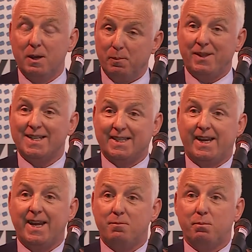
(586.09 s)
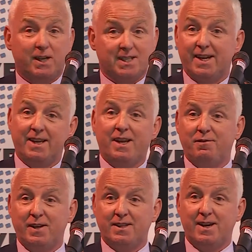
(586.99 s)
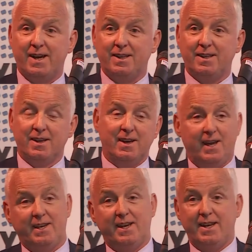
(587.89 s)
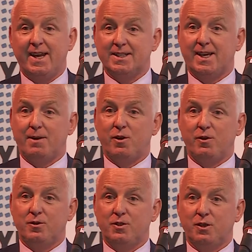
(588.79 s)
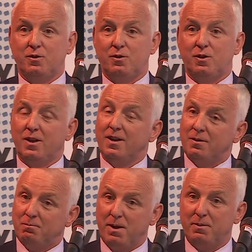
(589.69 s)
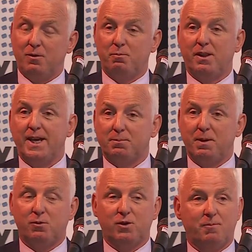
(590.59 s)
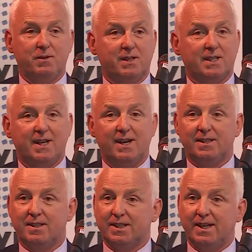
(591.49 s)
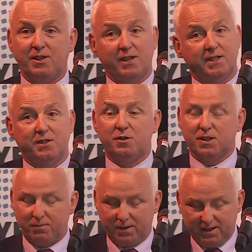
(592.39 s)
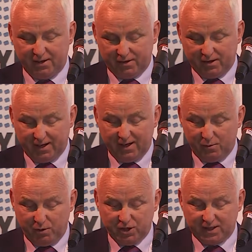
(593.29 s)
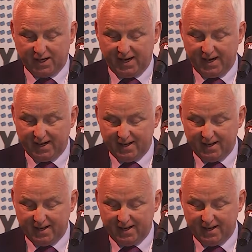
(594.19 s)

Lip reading: But that's great because I can then feed that in. And then next time round, you know, maybe it'll be less people coming to the stand and saying you need to do something differently, which is great.